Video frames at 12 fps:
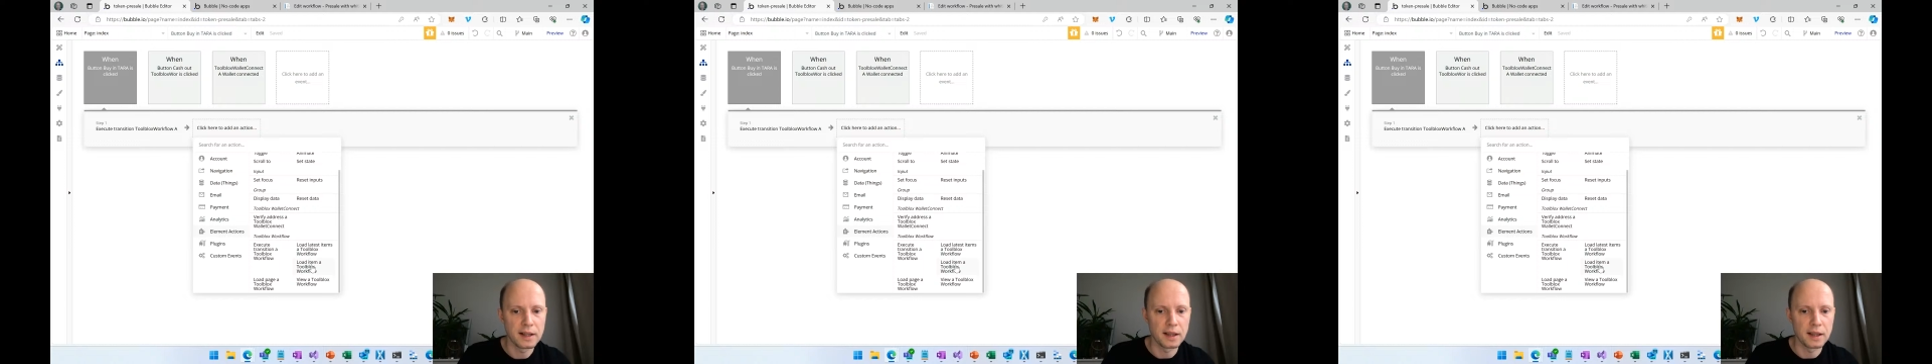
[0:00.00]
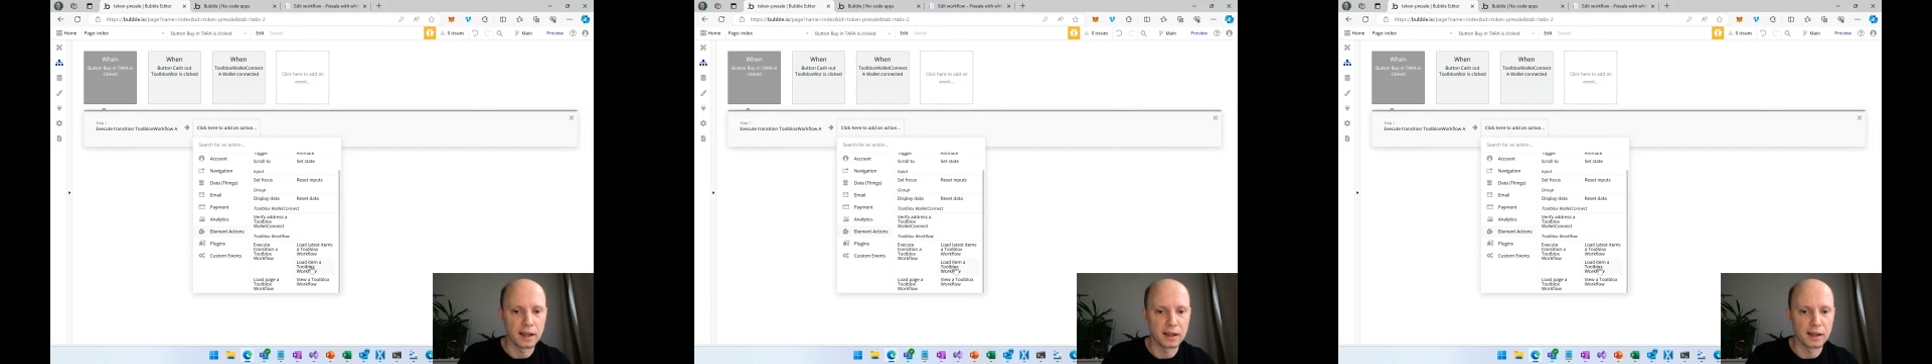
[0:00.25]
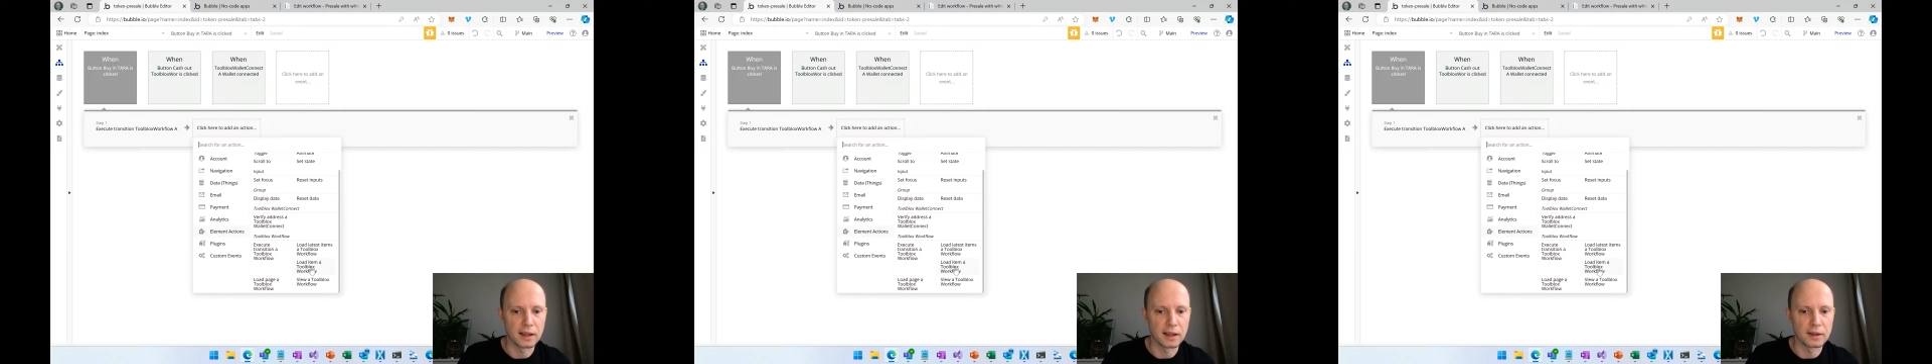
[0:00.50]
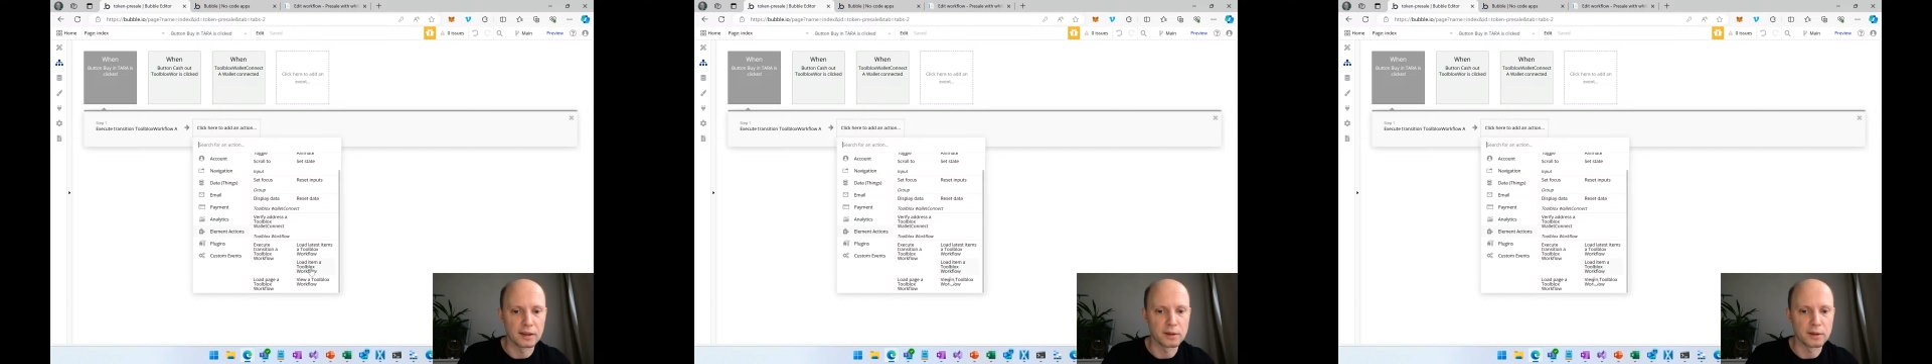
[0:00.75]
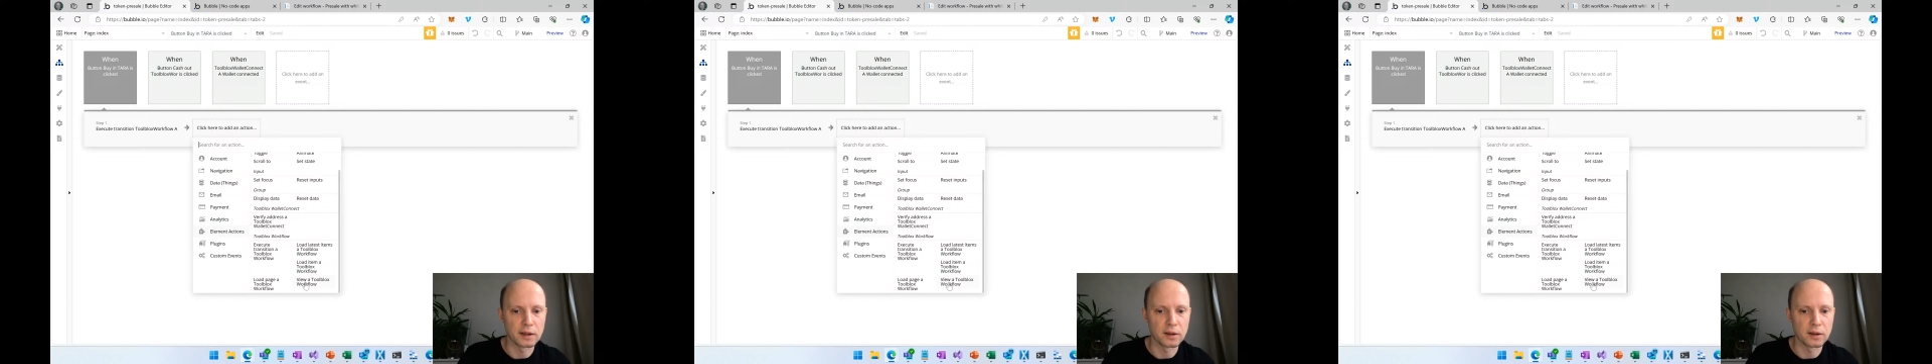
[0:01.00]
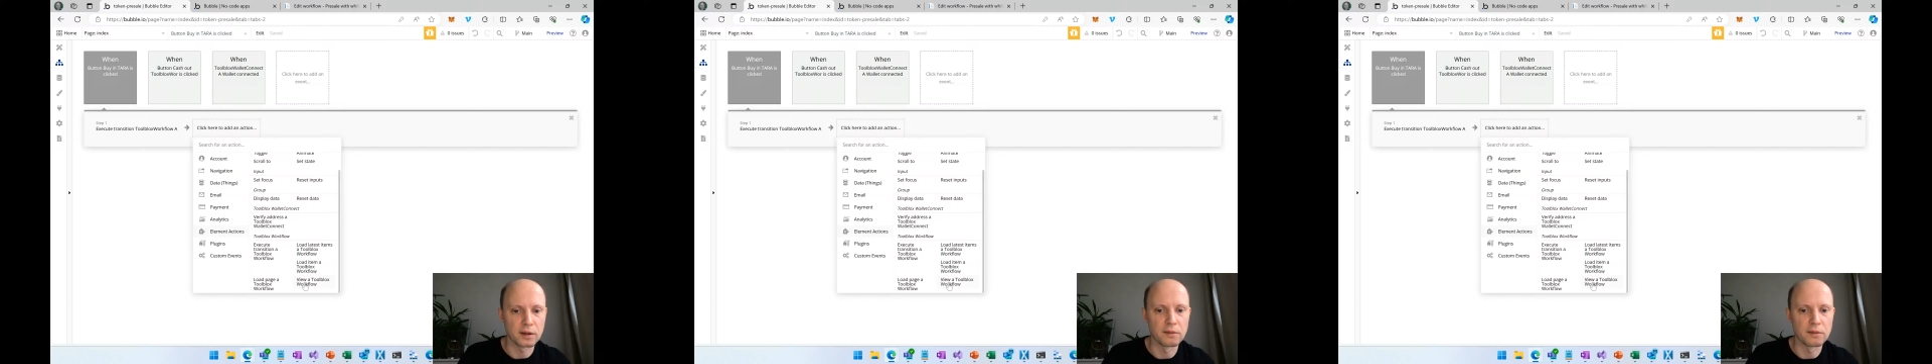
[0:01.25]
You can
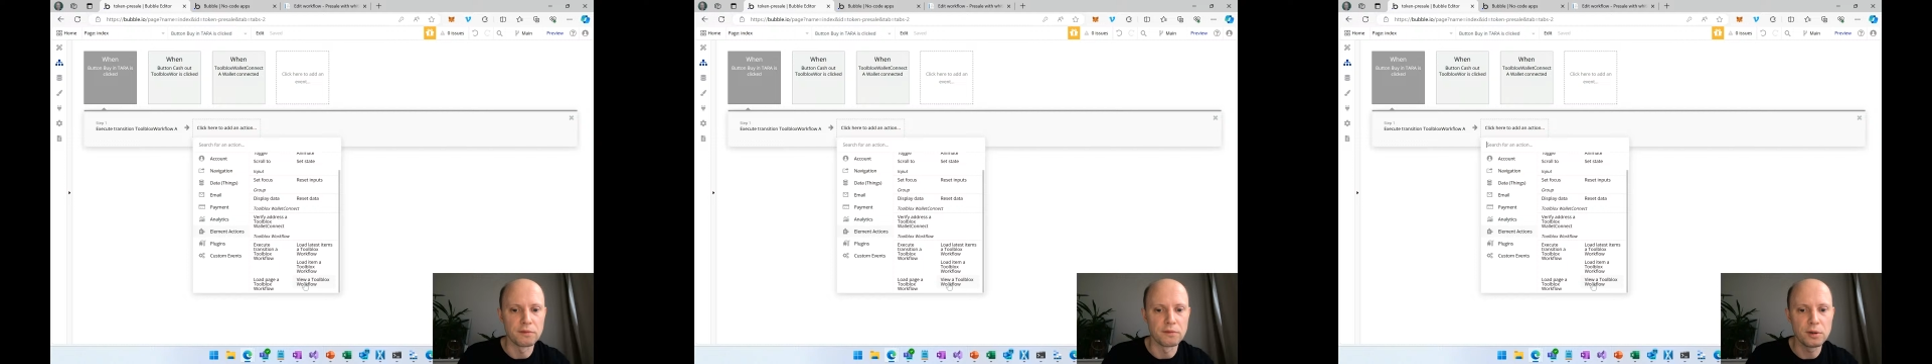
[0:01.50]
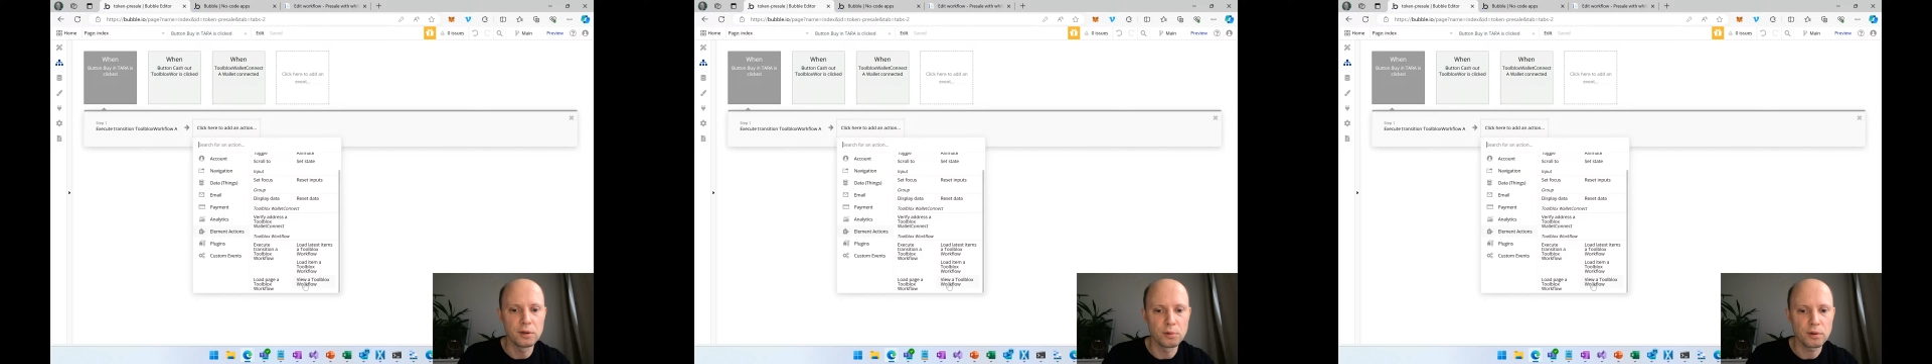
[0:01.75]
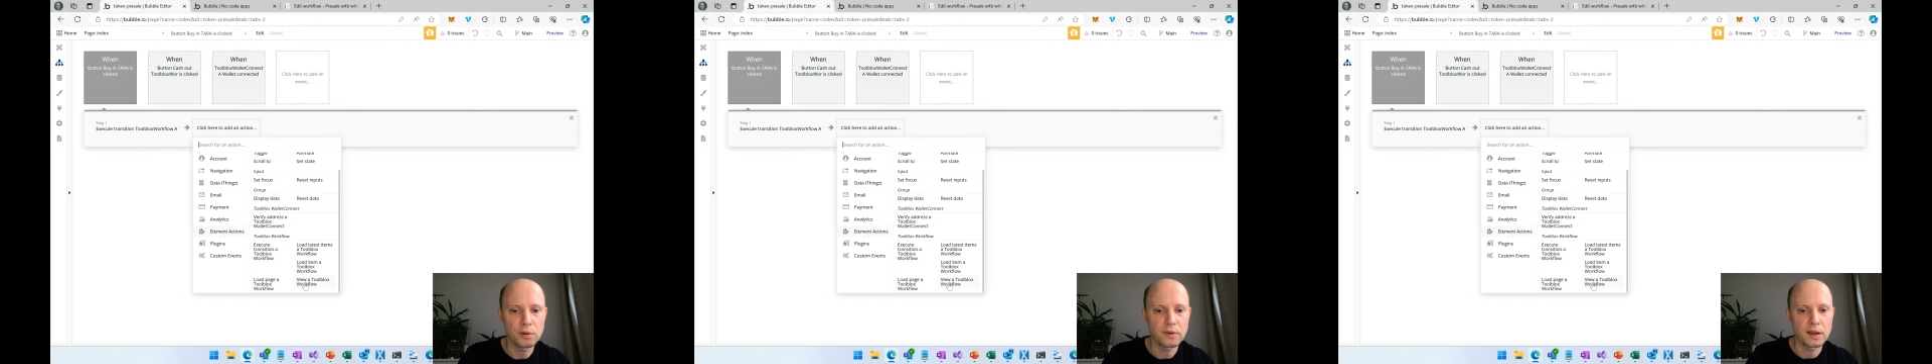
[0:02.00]
view.